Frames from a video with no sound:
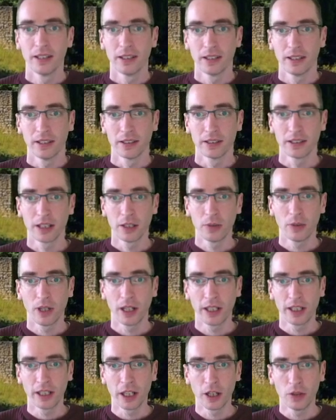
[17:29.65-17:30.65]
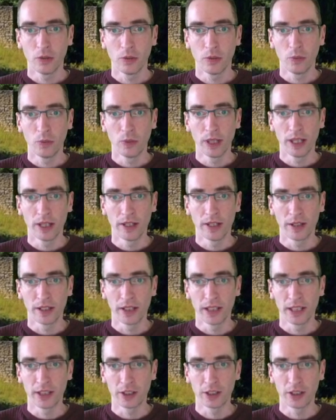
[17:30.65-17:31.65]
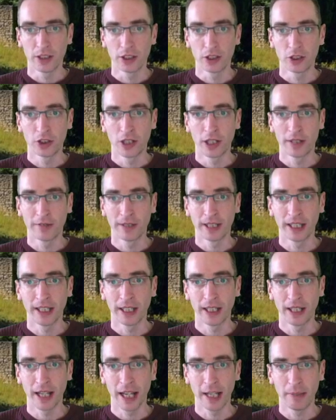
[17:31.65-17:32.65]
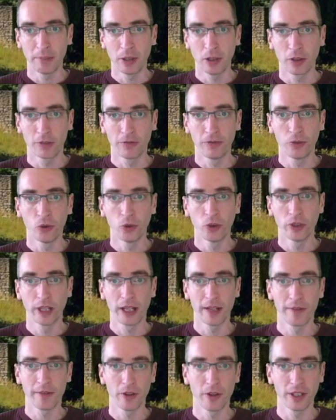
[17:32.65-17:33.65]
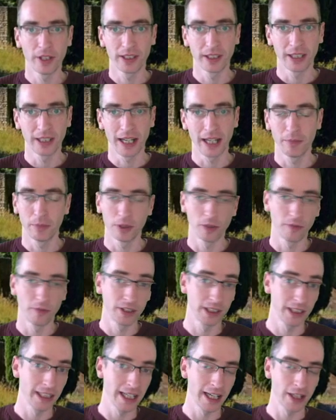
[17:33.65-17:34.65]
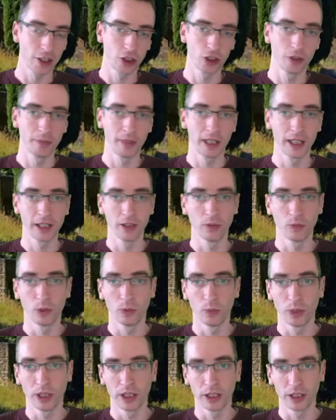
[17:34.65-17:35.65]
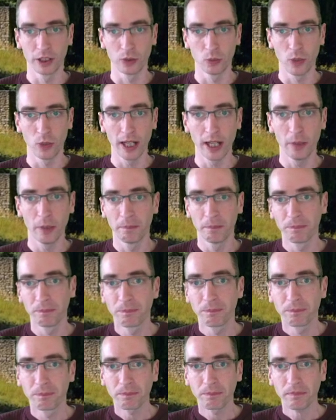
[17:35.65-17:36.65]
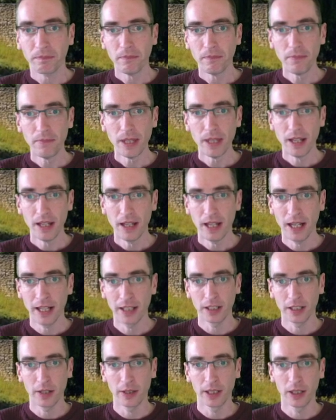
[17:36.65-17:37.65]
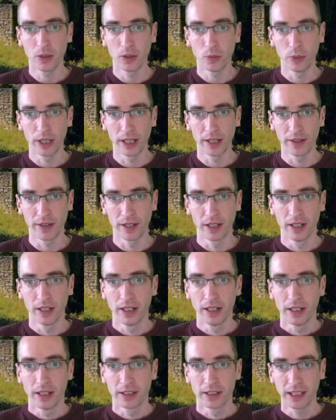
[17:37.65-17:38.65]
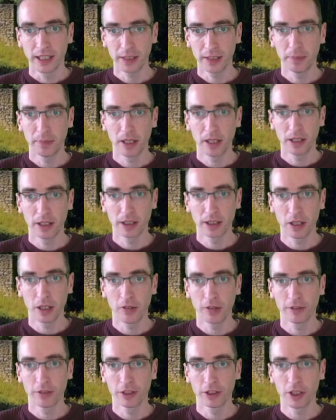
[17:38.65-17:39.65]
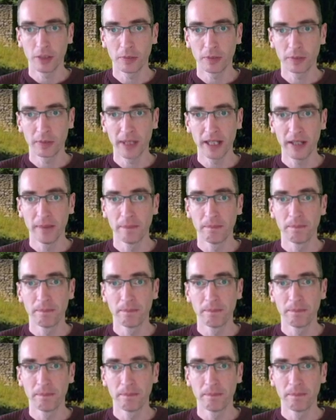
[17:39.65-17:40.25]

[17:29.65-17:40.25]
So I go with a distance driver here, APOC 4 I have on this account, but obviously extra mile will work as well. And going with 6 bars of topspin,